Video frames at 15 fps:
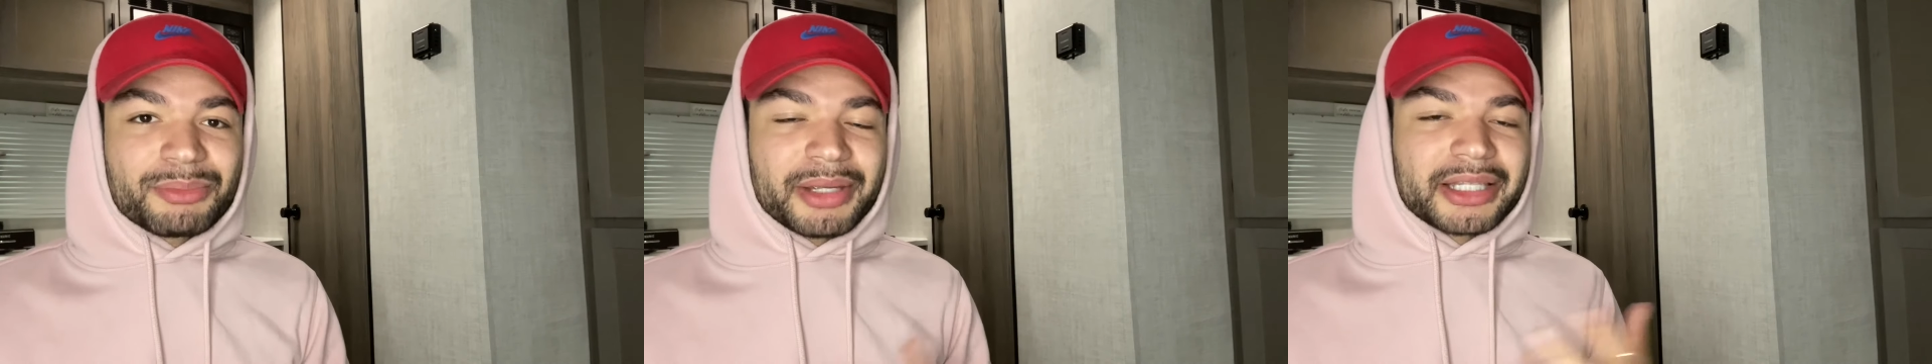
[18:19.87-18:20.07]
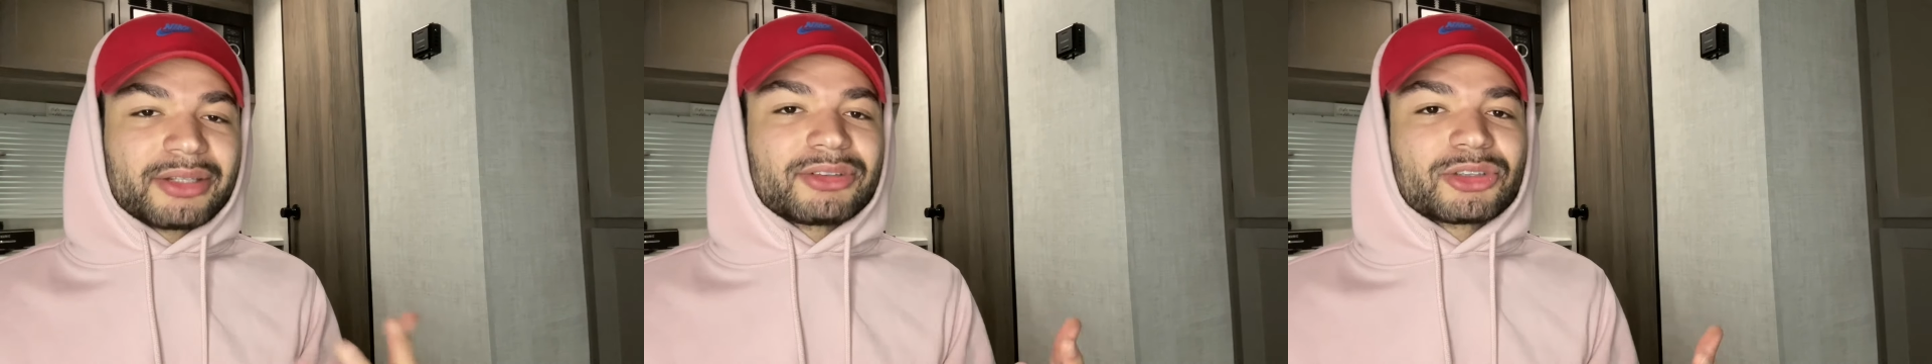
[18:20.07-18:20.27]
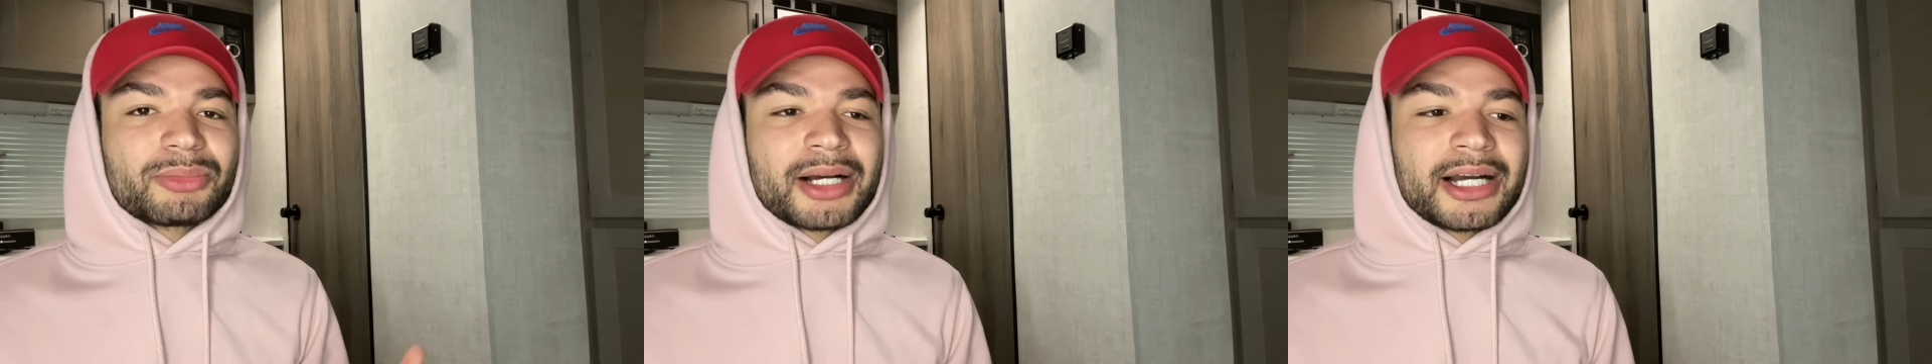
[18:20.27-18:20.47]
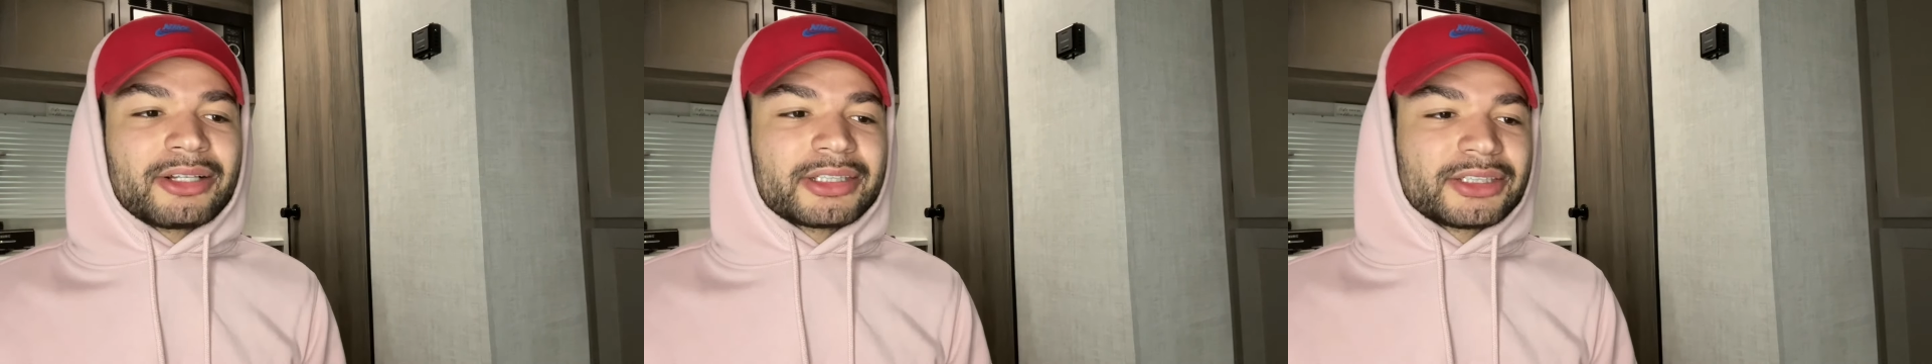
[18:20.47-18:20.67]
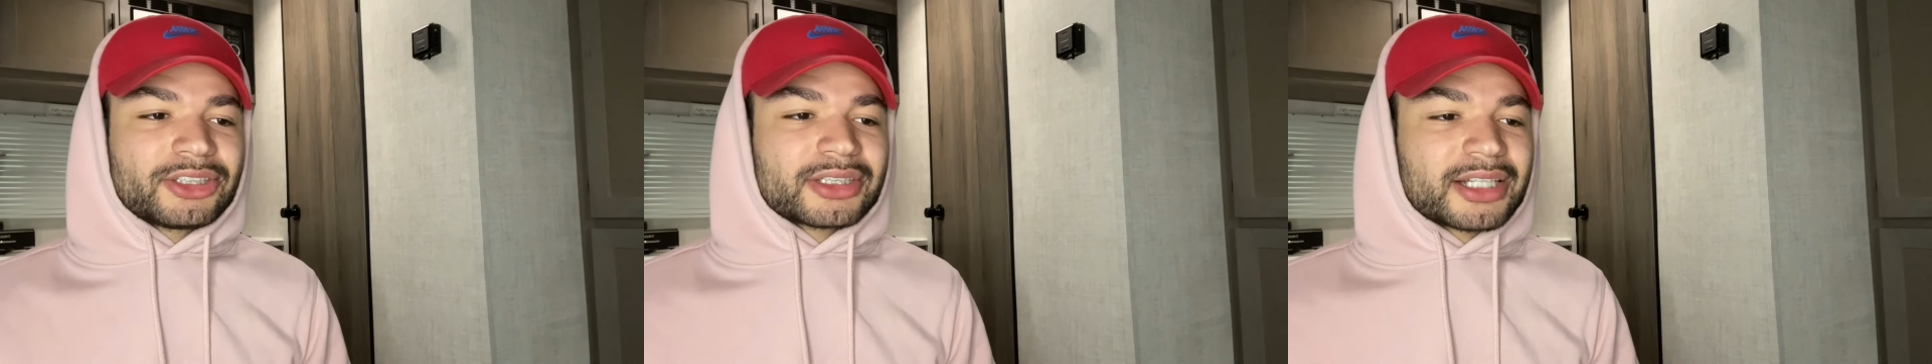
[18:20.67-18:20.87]
make you
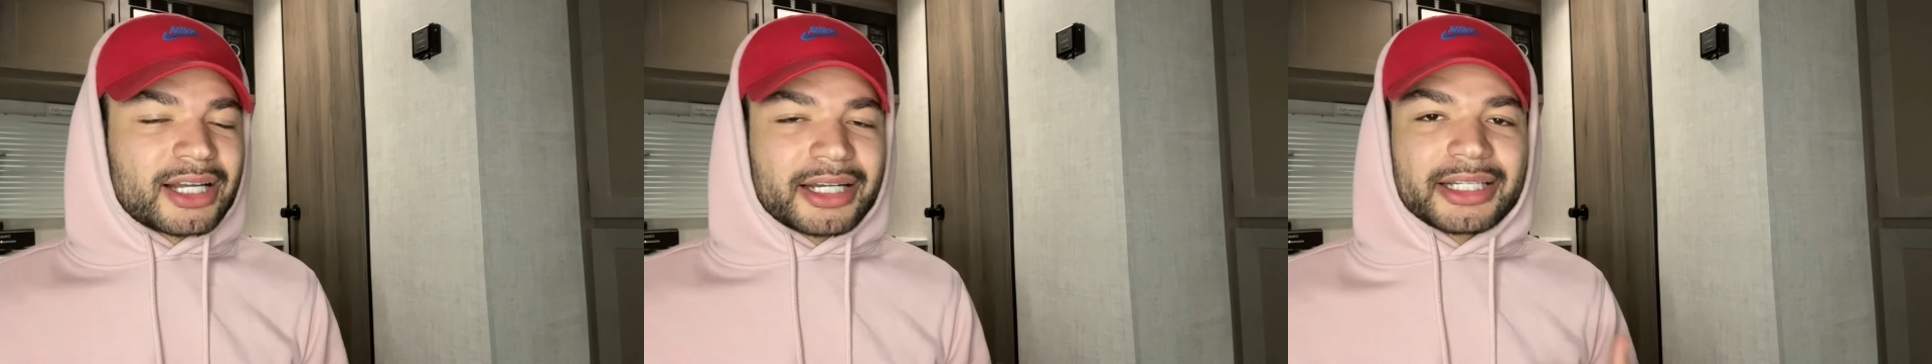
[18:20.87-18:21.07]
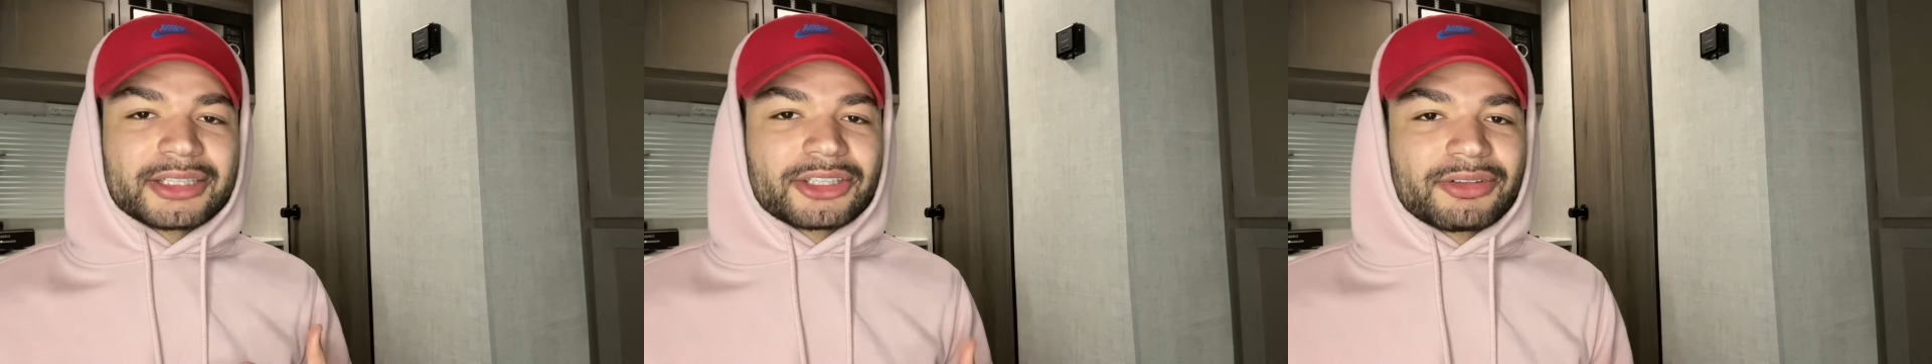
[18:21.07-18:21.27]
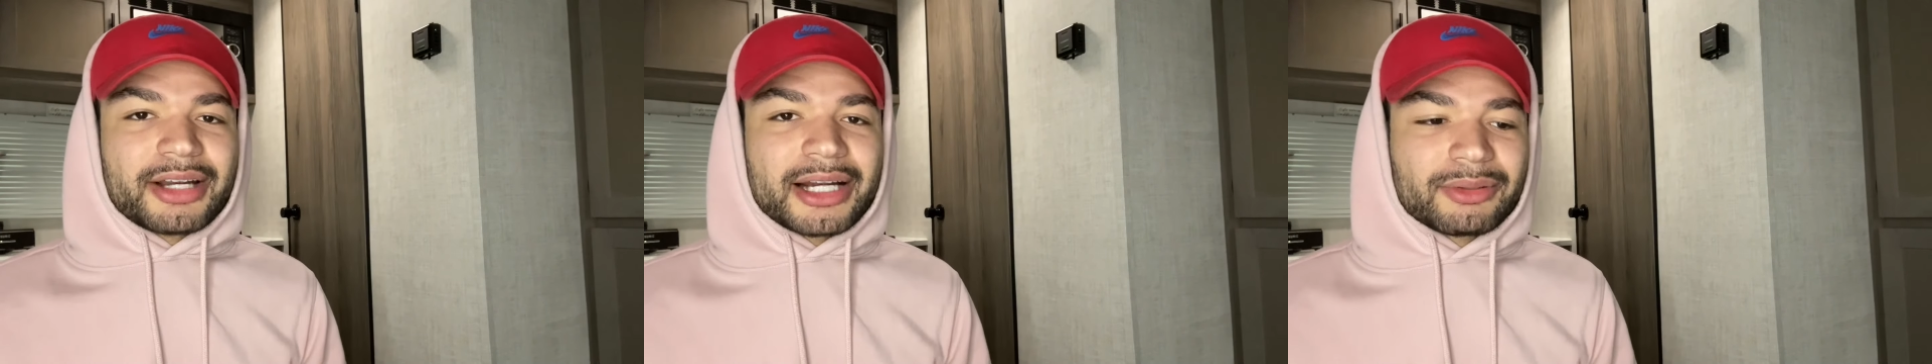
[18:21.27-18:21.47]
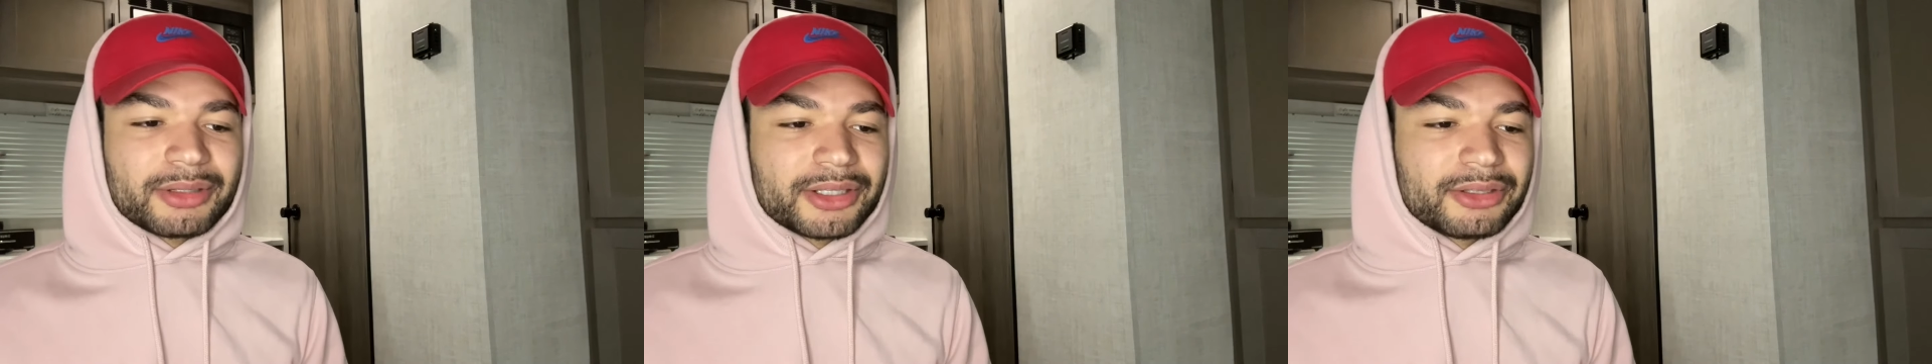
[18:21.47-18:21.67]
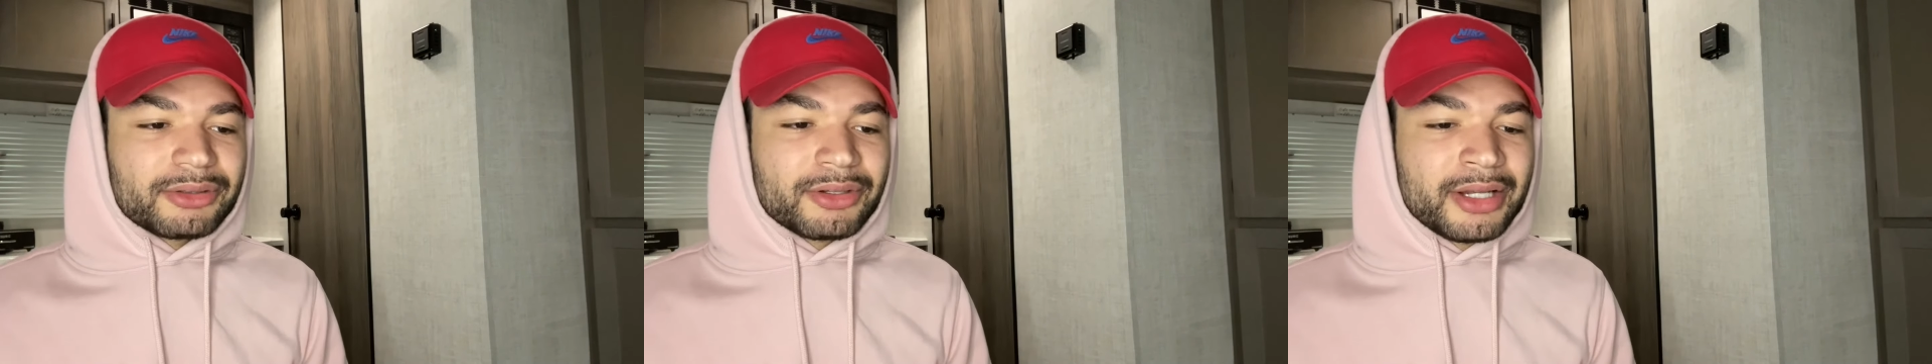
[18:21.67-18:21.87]
smile, and just kind of interact
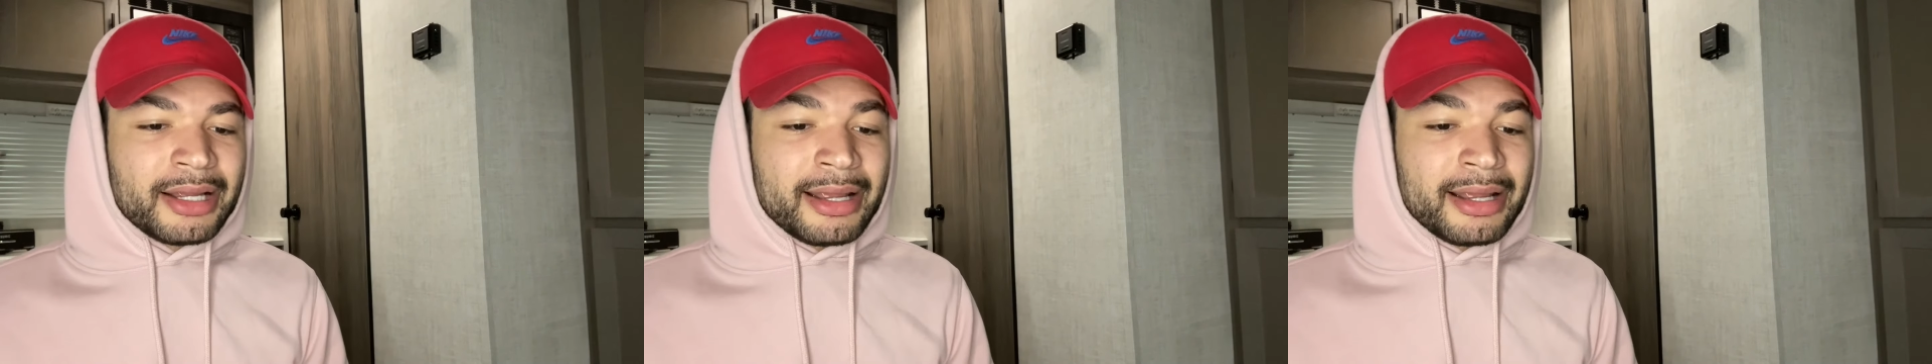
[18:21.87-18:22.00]
with you.